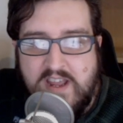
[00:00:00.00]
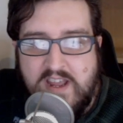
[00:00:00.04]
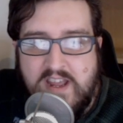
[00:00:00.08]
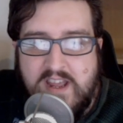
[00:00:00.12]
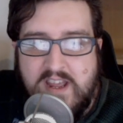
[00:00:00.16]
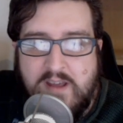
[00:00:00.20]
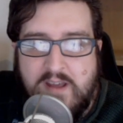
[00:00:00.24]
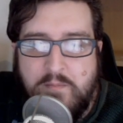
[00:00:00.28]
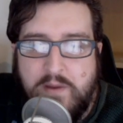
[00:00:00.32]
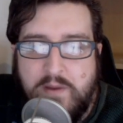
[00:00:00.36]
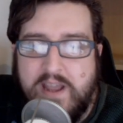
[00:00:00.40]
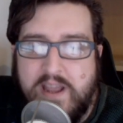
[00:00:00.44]

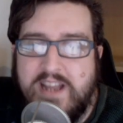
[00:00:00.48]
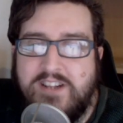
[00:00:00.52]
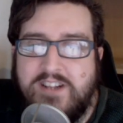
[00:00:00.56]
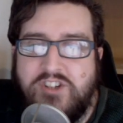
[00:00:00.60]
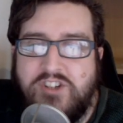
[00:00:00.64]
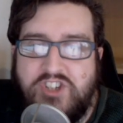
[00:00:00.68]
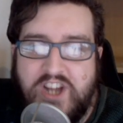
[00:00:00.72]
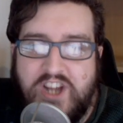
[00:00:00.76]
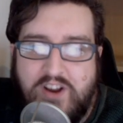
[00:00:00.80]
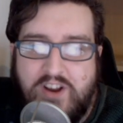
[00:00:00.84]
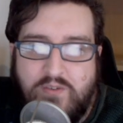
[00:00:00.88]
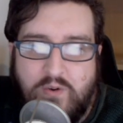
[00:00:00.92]
But in
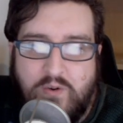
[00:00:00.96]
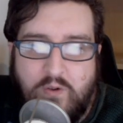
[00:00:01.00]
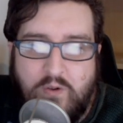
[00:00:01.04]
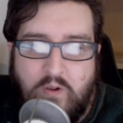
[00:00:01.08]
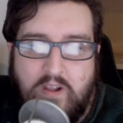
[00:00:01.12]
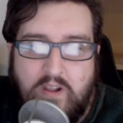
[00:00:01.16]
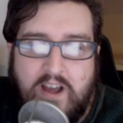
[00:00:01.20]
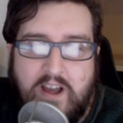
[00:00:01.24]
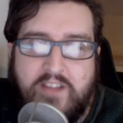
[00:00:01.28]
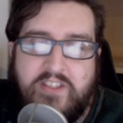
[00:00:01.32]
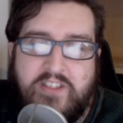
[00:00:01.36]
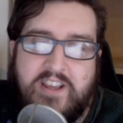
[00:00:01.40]

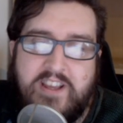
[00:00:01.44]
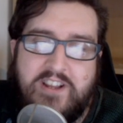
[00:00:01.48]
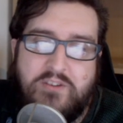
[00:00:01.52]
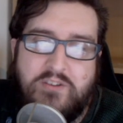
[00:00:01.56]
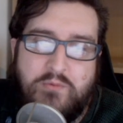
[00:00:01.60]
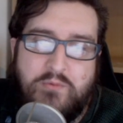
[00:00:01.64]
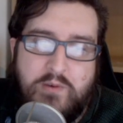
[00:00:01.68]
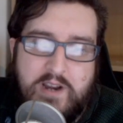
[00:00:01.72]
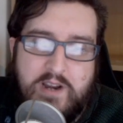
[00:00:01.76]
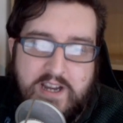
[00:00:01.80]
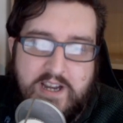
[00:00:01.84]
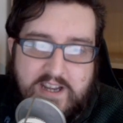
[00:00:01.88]
general, I think it's
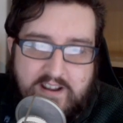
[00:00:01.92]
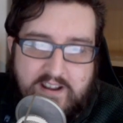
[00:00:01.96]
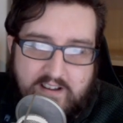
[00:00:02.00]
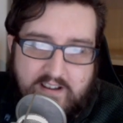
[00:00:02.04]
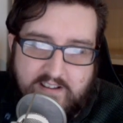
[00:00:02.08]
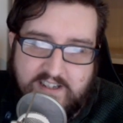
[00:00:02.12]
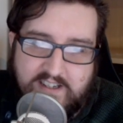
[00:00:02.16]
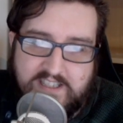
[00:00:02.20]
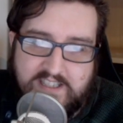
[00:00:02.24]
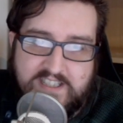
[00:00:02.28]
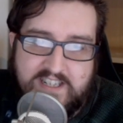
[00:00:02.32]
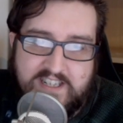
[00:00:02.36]
really
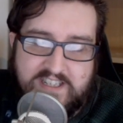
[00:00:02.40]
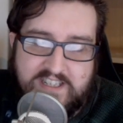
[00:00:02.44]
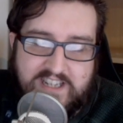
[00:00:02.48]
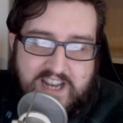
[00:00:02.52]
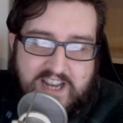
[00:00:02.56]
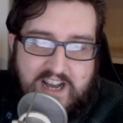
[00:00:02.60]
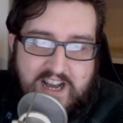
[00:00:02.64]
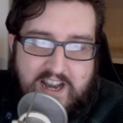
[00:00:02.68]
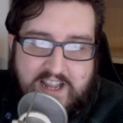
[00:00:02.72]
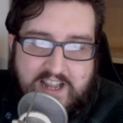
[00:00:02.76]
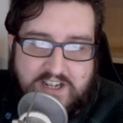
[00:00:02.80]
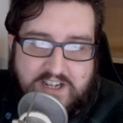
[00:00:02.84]
nice as a
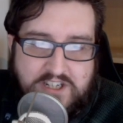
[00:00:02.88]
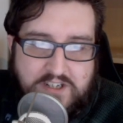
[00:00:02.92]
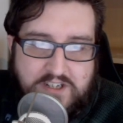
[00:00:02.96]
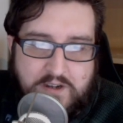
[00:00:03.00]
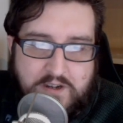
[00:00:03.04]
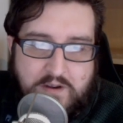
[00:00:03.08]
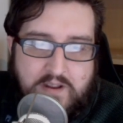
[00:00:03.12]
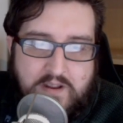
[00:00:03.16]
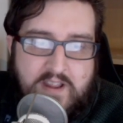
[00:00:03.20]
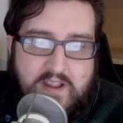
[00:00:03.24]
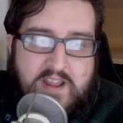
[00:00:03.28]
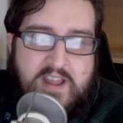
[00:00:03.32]
collection.